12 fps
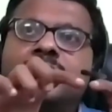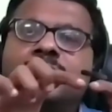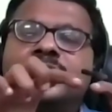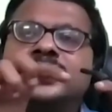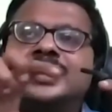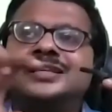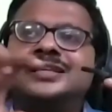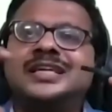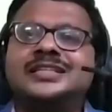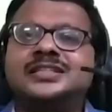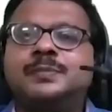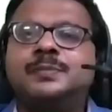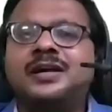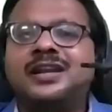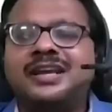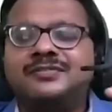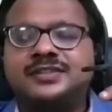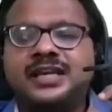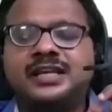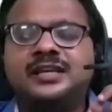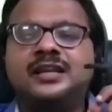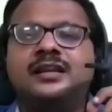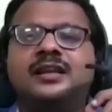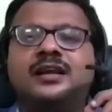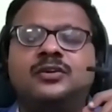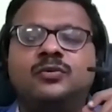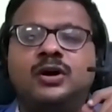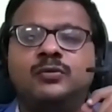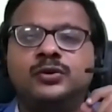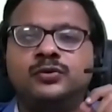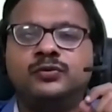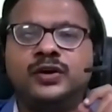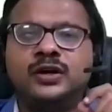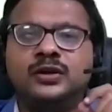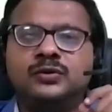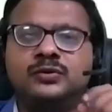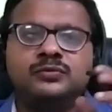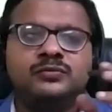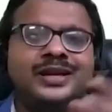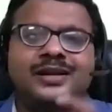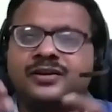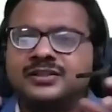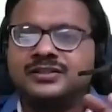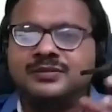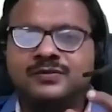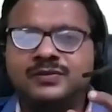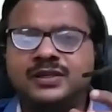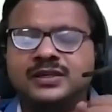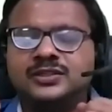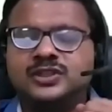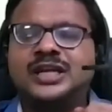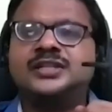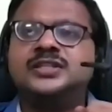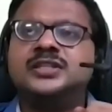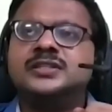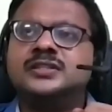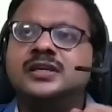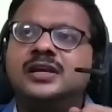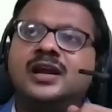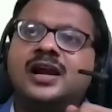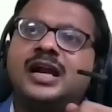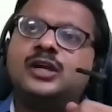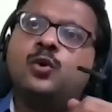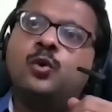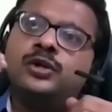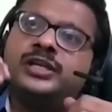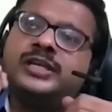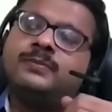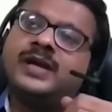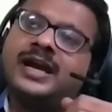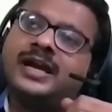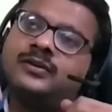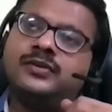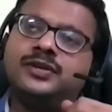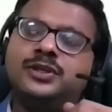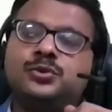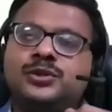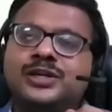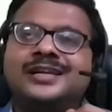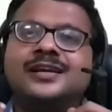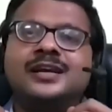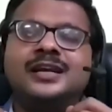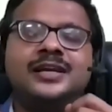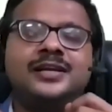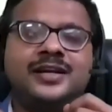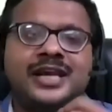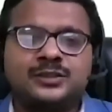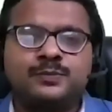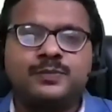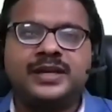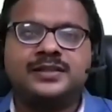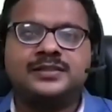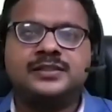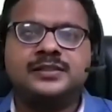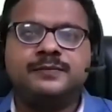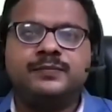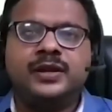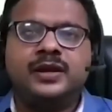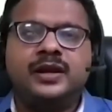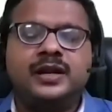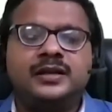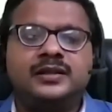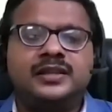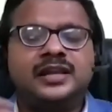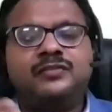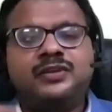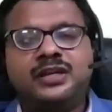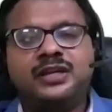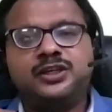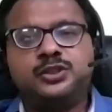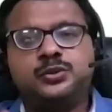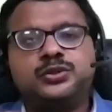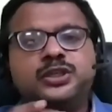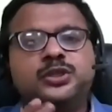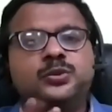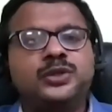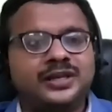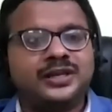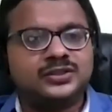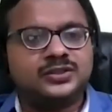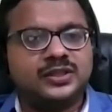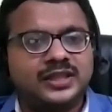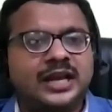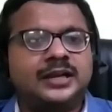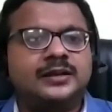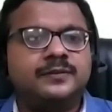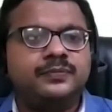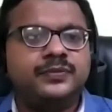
our data science typical life cycle and how do you follow. We'll address some of the challenges and go deep dive into data related aspects. And then we'll introduce the new techniques on that.